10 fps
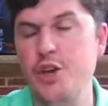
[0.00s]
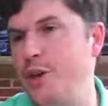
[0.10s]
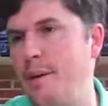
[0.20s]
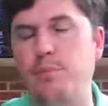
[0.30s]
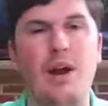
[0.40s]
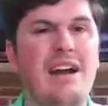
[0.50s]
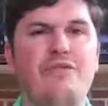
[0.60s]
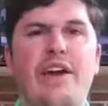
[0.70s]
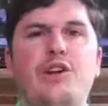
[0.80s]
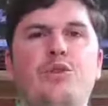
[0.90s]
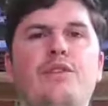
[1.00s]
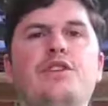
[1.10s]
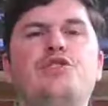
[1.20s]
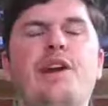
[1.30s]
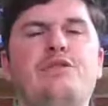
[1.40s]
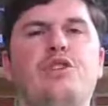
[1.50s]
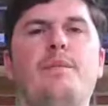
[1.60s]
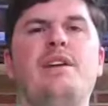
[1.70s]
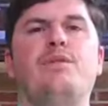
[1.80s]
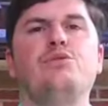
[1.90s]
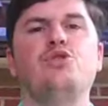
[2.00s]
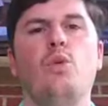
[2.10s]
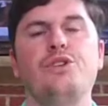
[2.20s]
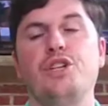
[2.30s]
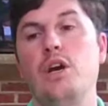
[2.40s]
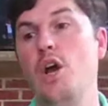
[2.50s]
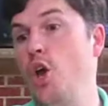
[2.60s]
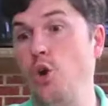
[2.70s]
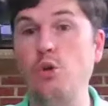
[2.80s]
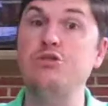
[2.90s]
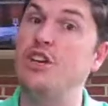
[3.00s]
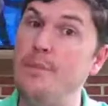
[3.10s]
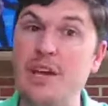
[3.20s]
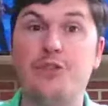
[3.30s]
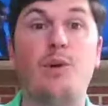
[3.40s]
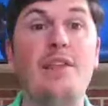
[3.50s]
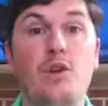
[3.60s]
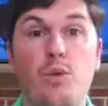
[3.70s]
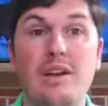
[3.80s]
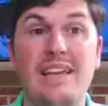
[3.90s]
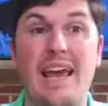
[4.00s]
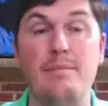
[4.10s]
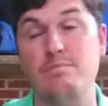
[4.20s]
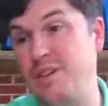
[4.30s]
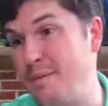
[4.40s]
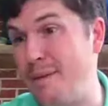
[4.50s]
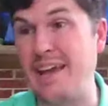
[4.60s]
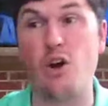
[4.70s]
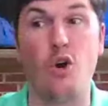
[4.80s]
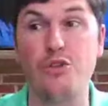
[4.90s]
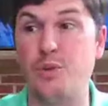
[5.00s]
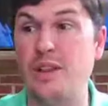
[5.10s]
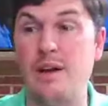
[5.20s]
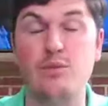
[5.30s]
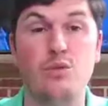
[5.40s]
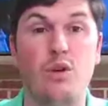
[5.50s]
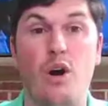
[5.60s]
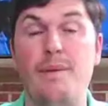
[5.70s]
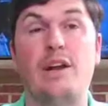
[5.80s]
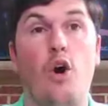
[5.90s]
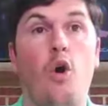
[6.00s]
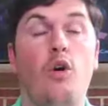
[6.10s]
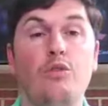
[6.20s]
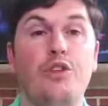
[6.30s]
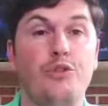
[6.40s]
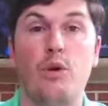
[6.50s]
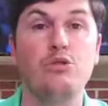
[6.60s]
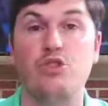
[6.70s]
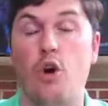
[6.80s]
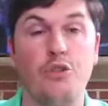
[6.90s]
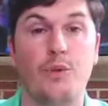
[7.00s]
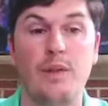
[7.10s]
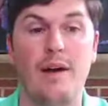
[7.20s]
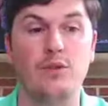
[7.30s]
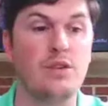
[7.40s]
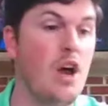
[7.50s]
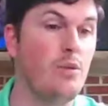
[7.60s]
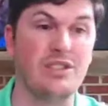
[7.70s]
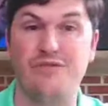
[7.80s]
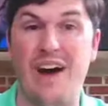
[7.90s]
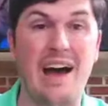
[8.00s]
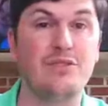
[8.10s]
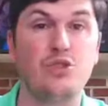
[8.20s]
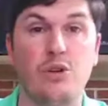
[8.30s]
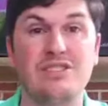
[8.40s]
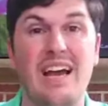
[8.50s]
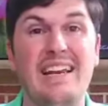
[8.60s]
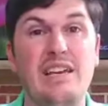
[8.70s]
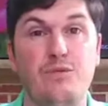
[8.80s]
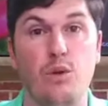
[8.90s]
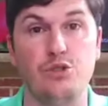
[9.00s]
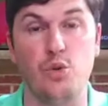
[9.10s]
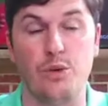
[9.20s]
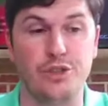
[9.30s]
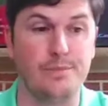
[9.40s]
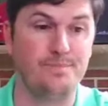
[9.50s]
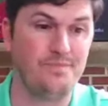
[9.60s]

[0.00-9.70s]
You got Brock Vandagriff, the transfer coming in from Georgia, who's going to be a threat in the run game. Can make all three level, uh, make all the throws to all three levels. Was a five star signee for Georgia.